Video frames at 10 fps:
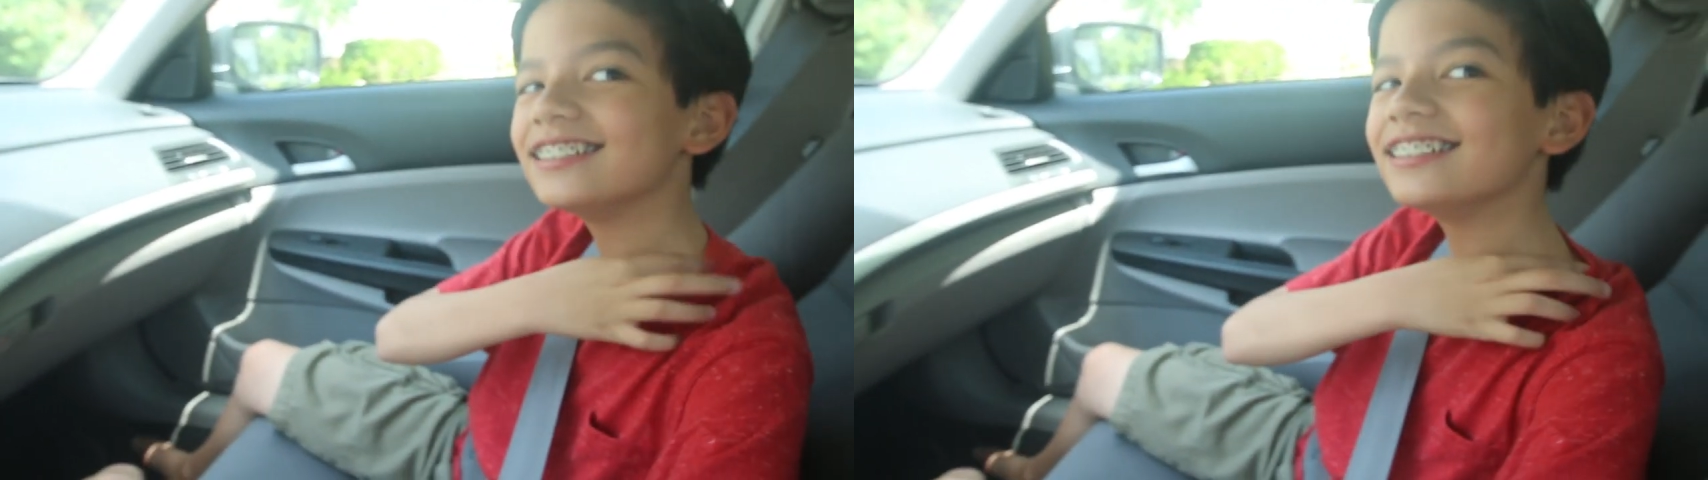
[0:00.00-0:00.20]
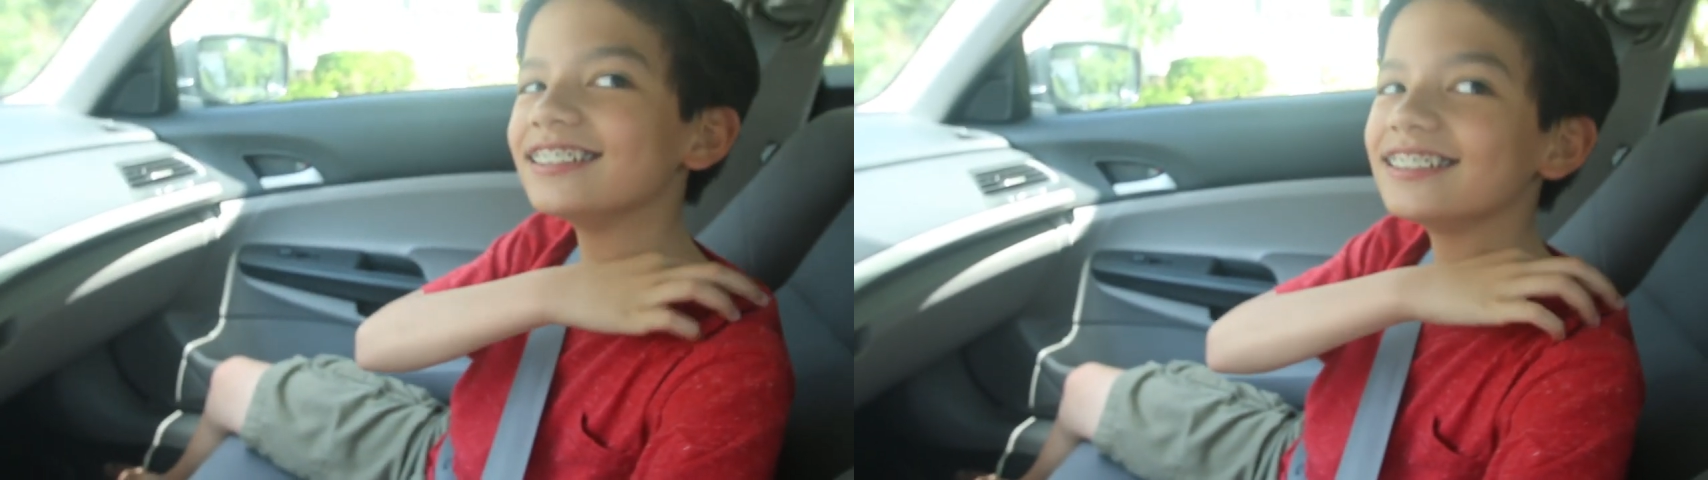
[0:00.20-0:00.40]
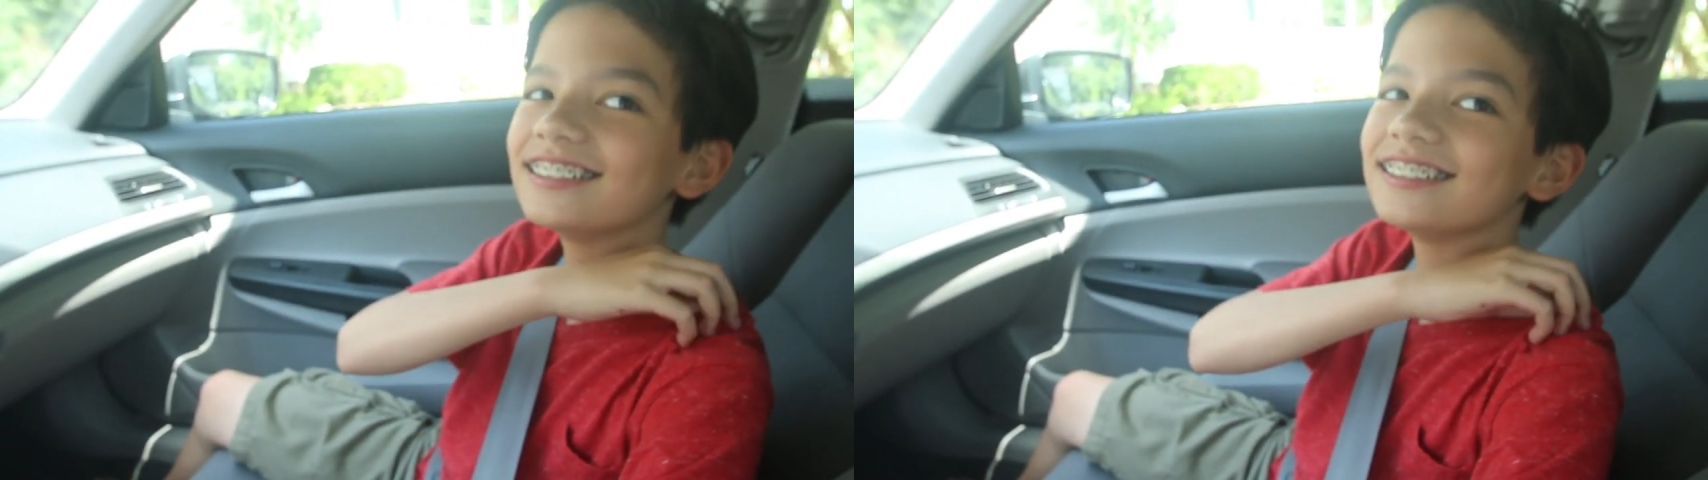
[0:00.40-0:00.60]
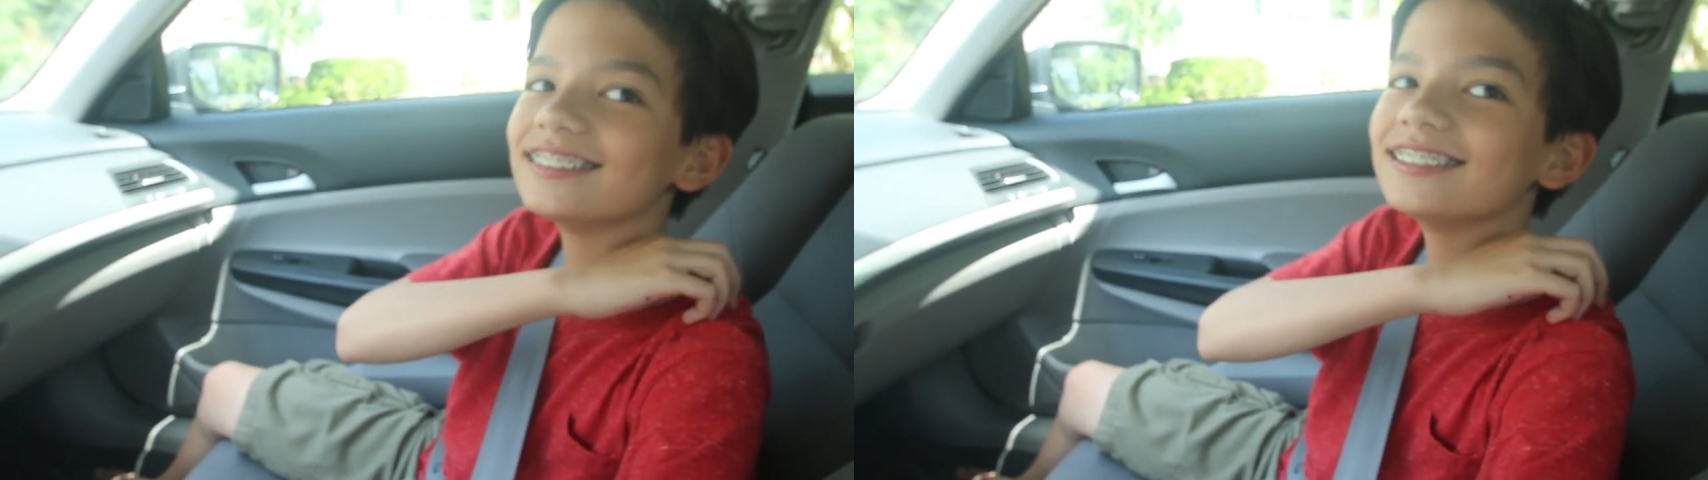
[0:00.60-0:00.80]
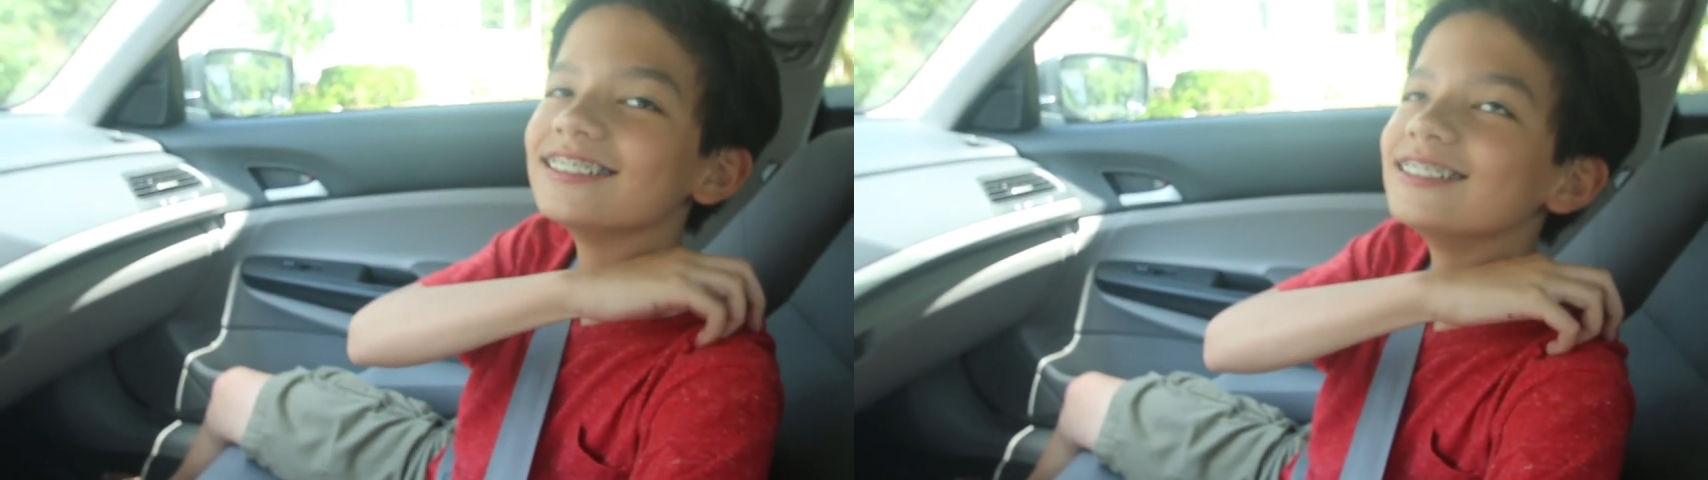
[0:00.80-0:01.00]
Andrew?
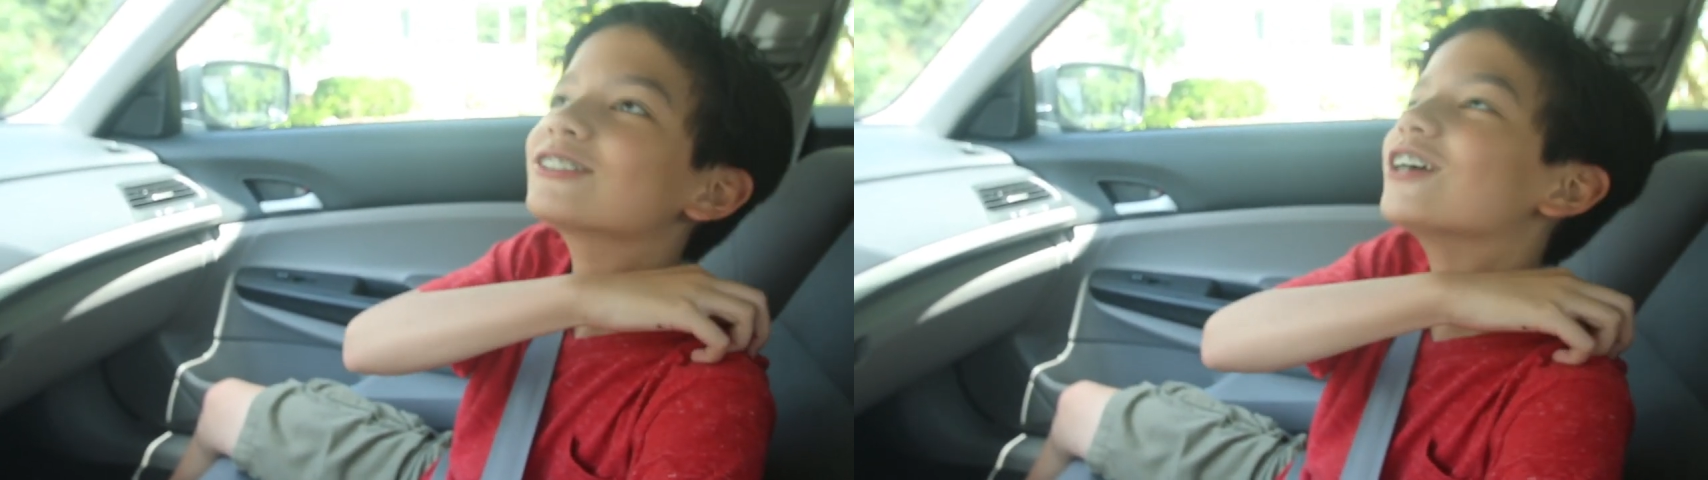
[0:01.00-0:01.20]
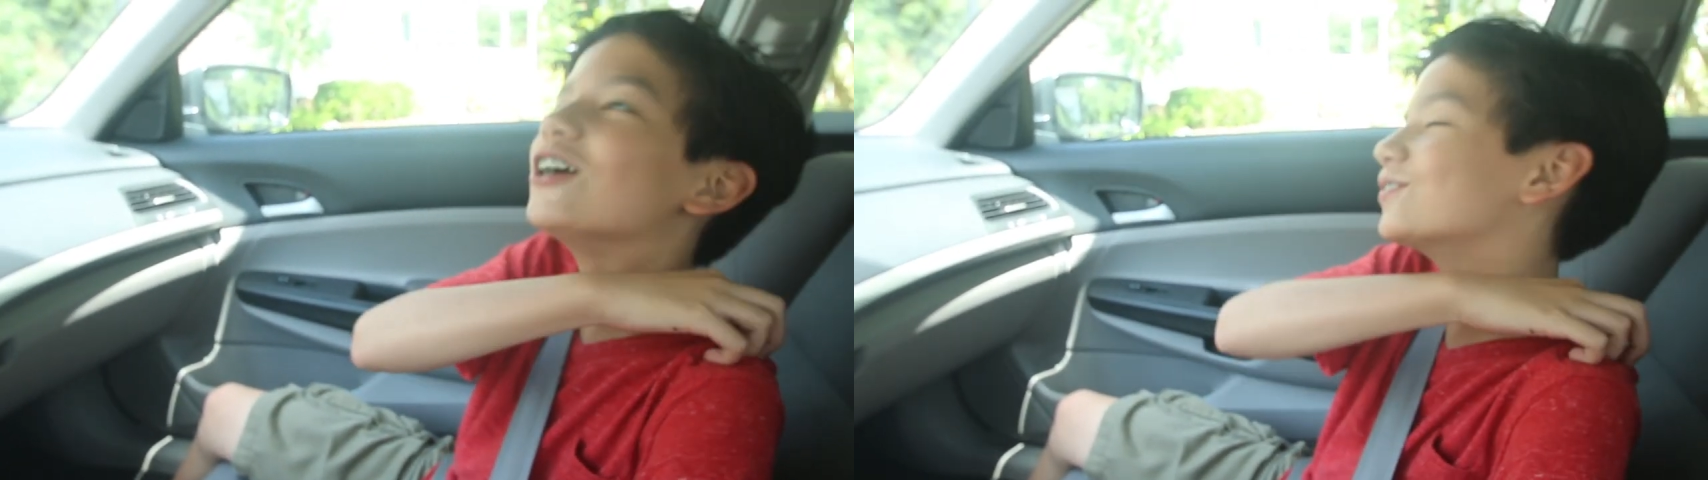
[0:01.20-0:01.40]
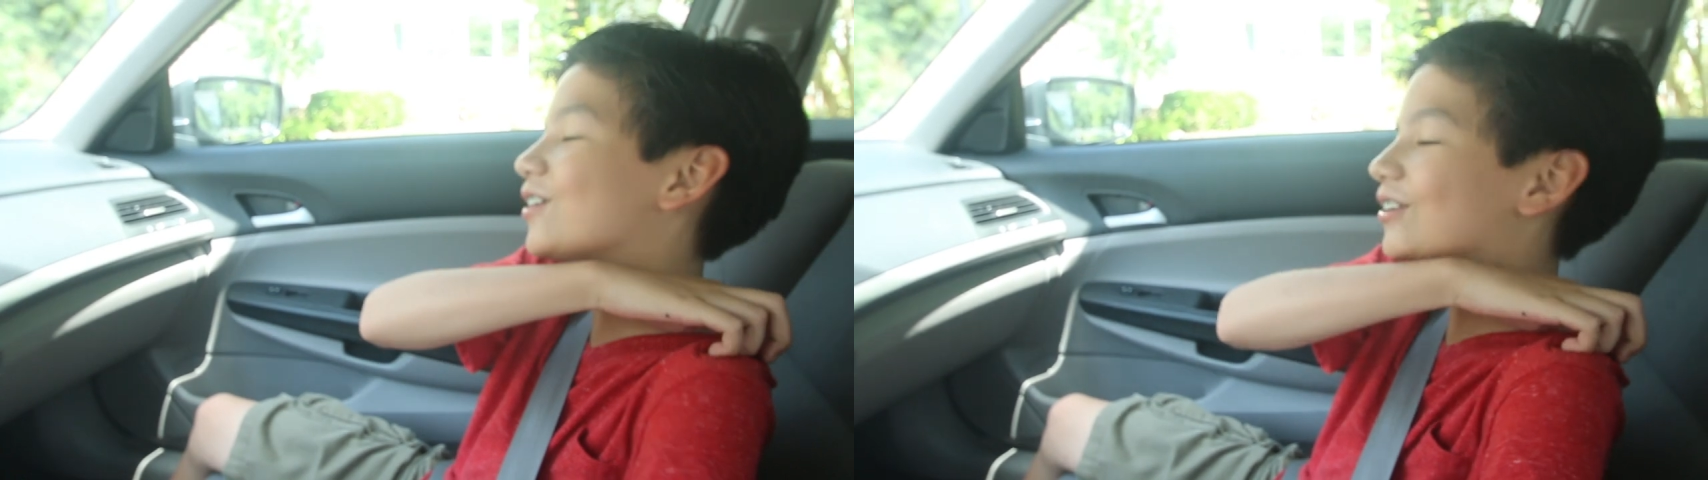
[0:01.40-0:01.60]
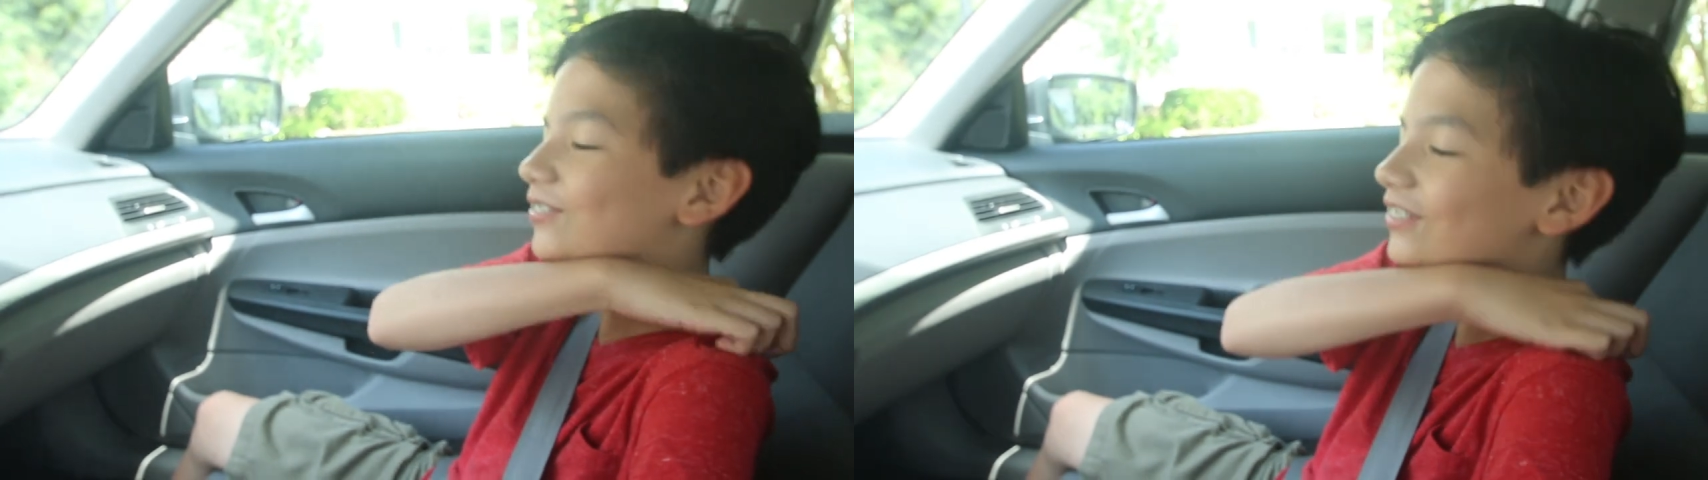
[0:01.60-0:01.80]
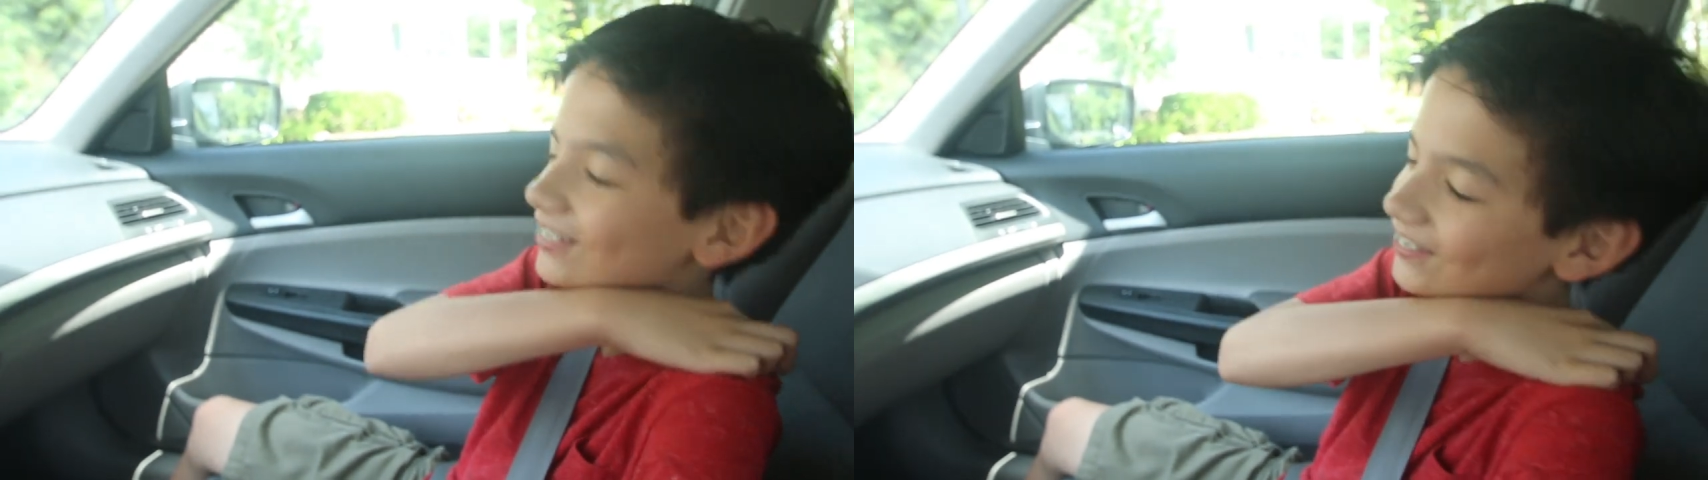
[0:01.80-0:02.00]
Cocoa Puffs.